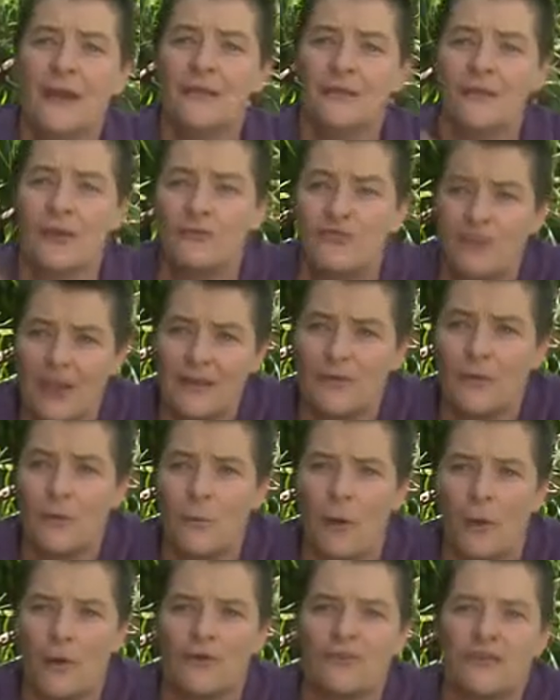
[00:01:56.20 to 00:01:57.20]
So check the
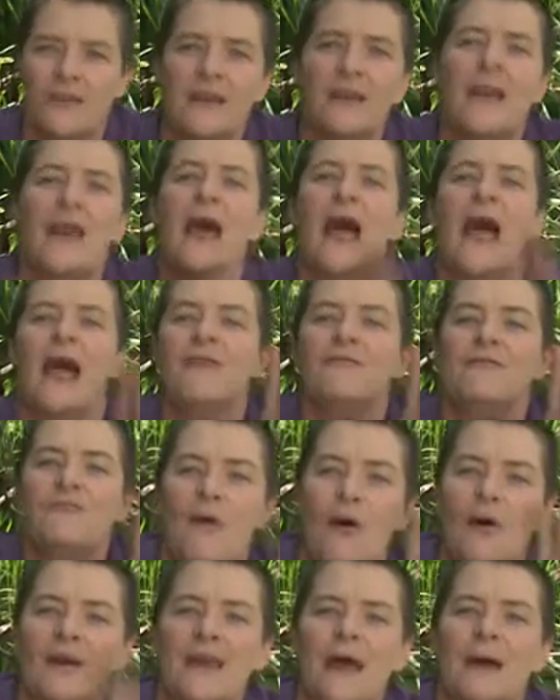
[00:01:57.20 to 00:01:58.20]
warranty and
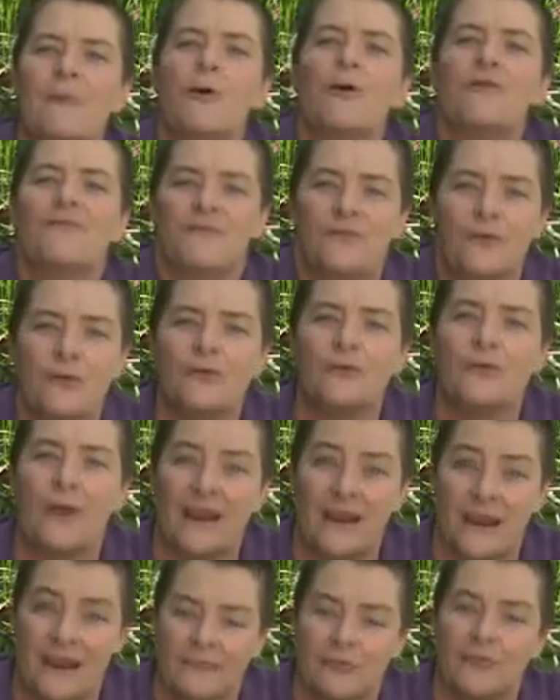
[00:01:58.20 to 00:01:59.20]
find out what food
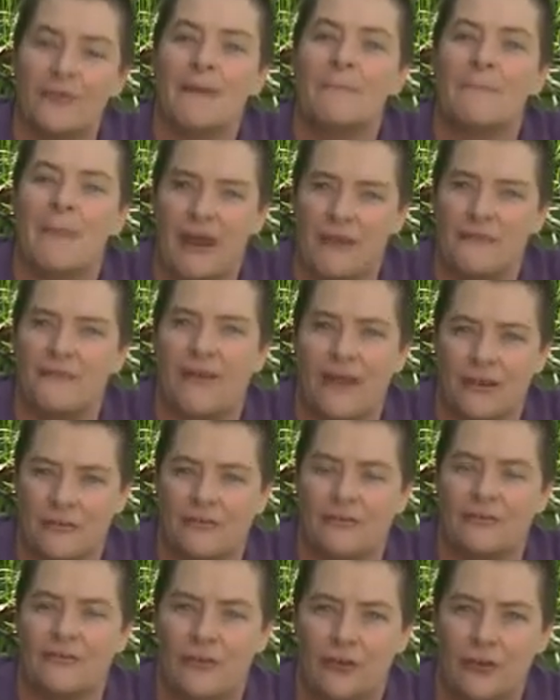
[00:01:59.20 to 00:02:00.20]
grade level they're
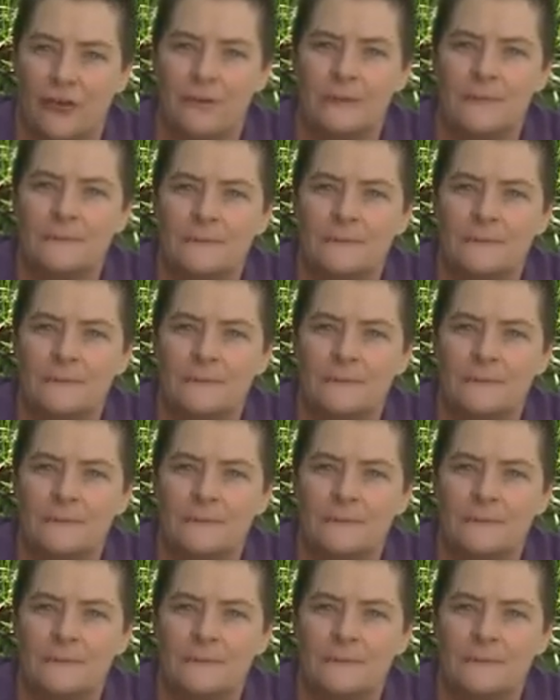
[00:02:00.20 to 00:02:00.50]
manufactured to.